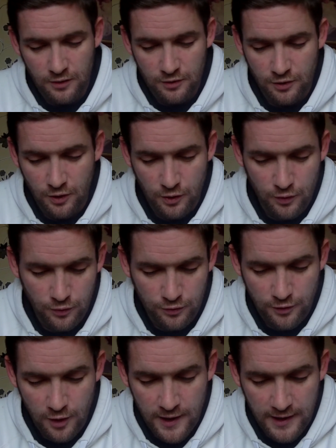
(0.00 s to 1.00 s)
So
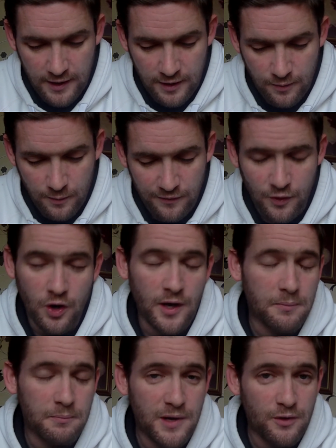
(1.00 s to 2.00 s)
it's like we've got
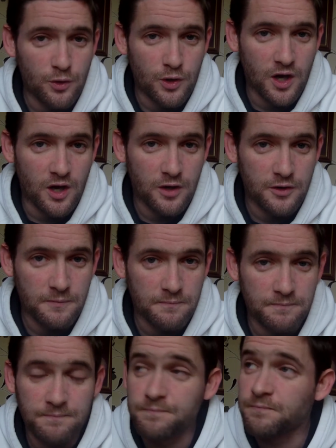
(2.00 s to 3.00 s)
Imperial Guard
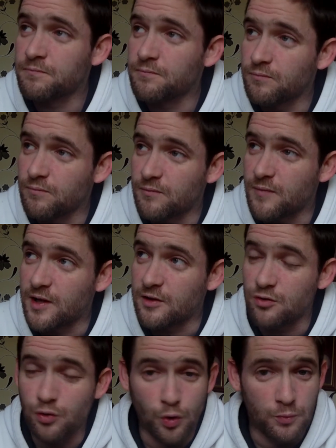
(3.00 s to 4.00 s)
as
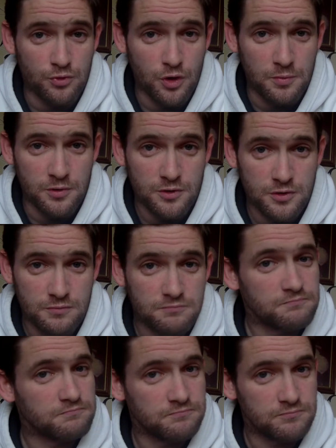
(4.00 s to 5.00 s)
stormtroopers,
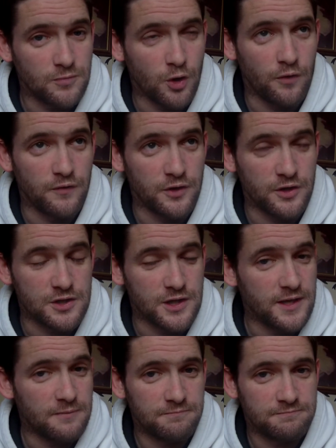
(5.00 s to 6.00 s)

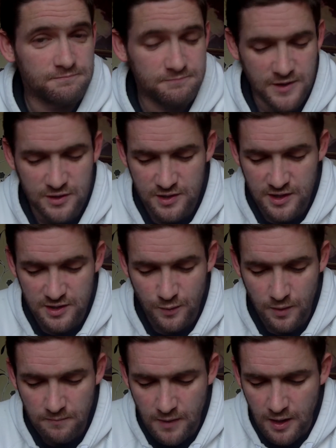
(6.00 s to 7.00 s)
obviously, that's an easy
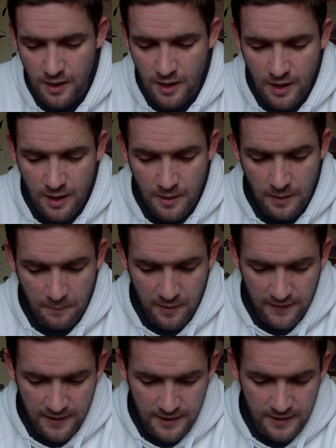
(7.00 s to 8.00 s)
one. But
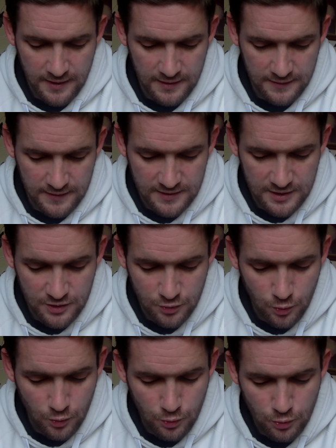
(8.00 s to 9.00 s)
then this is
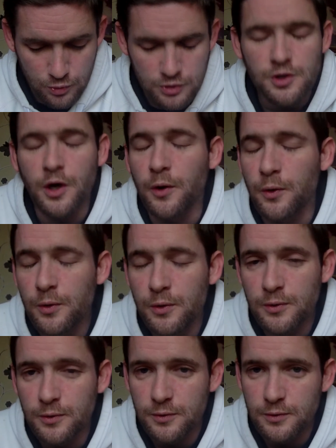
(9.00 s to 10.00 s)
also
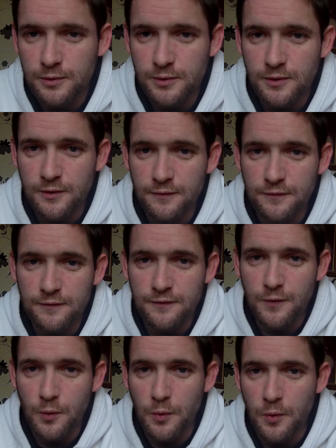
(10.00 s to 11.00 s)

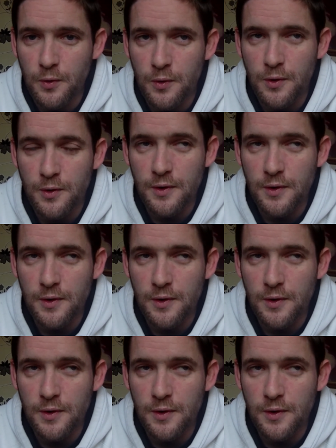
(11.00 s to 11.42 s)
for